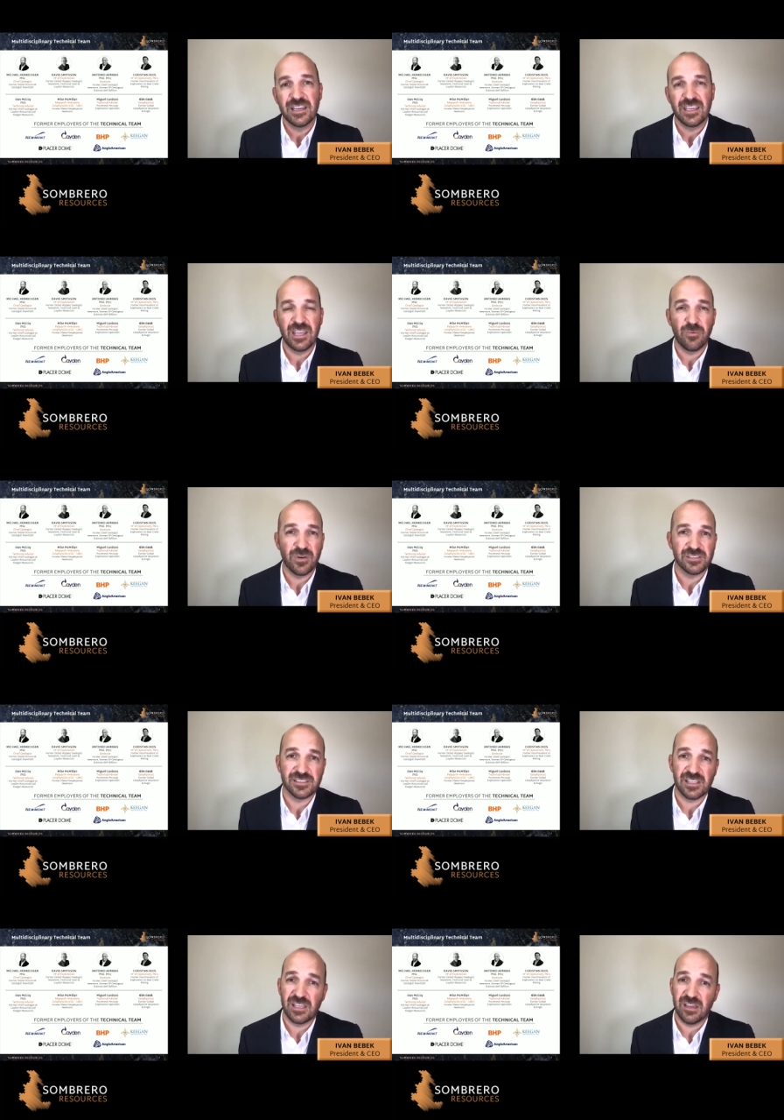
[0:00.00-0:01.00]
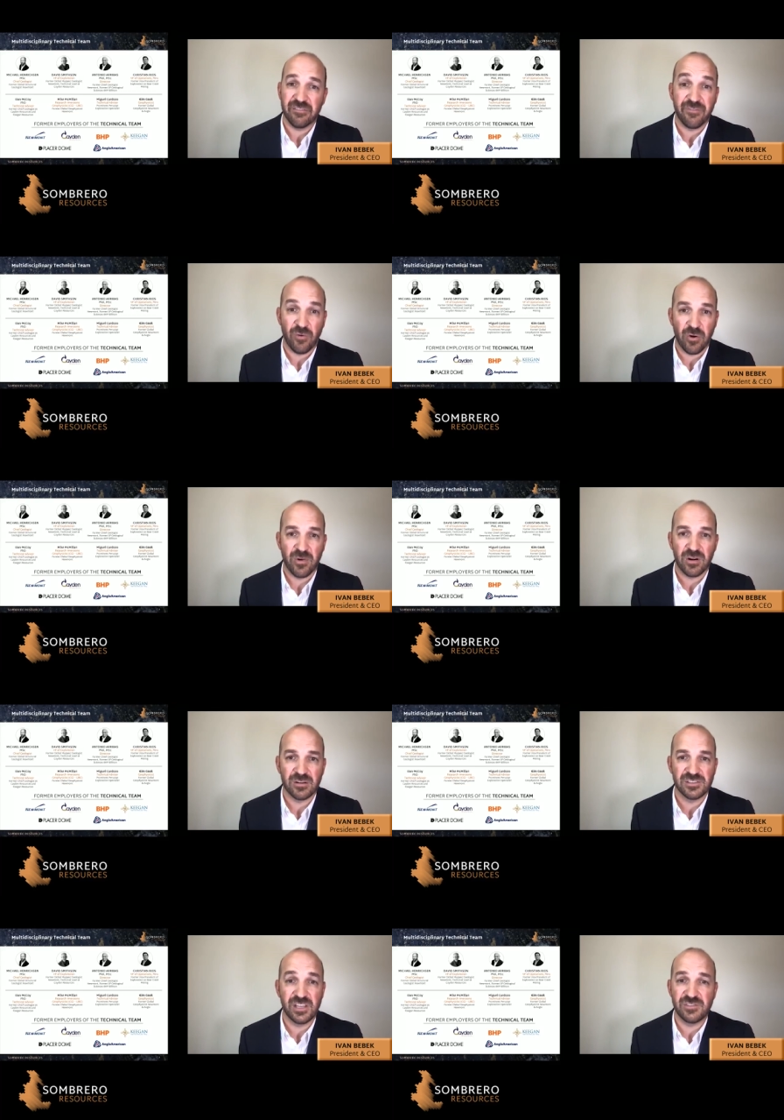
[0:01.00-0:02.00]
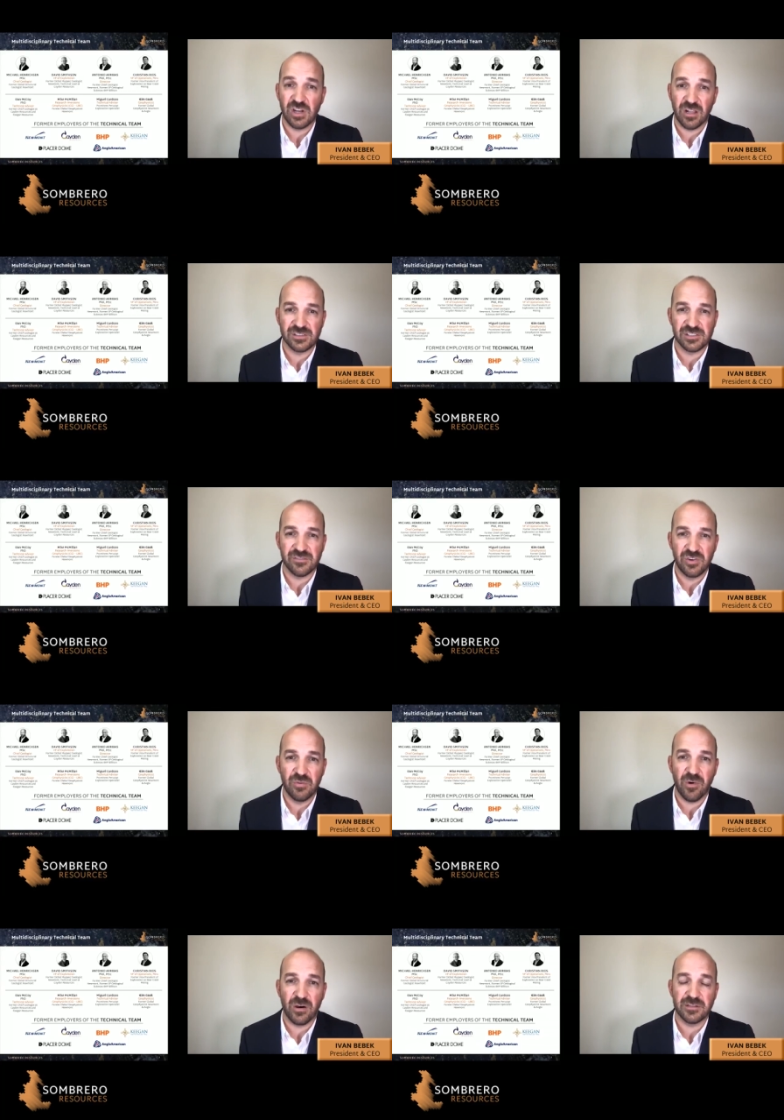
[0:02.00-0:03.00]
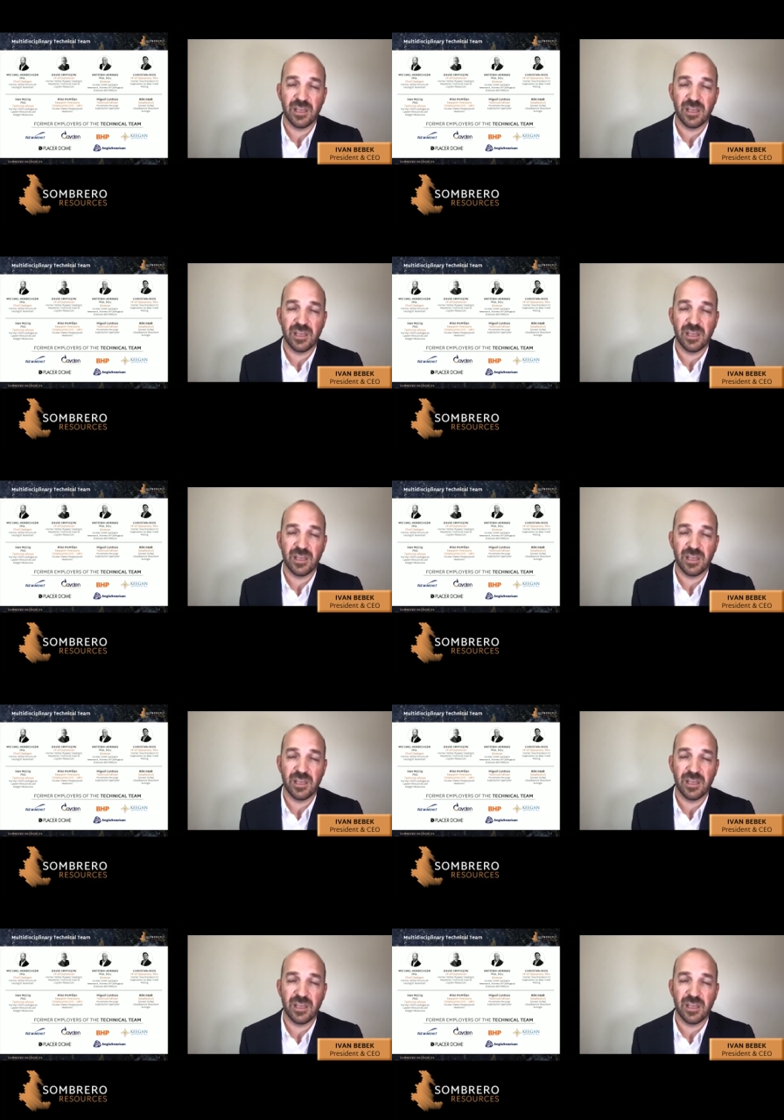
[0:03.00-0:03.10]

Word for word: He was the uh, former chief geologist of Newmont